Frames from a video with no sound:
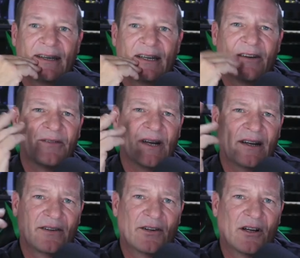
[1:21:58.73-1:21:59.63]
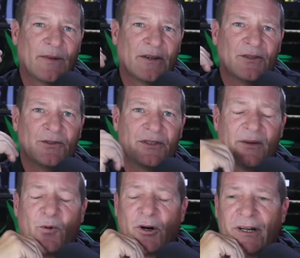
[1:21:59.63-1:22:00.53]
If not, it'll come out Tuesday
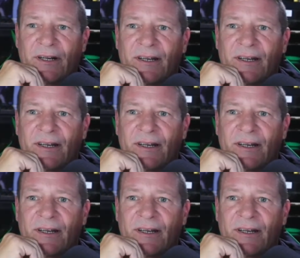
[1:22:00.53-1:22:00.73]
morning.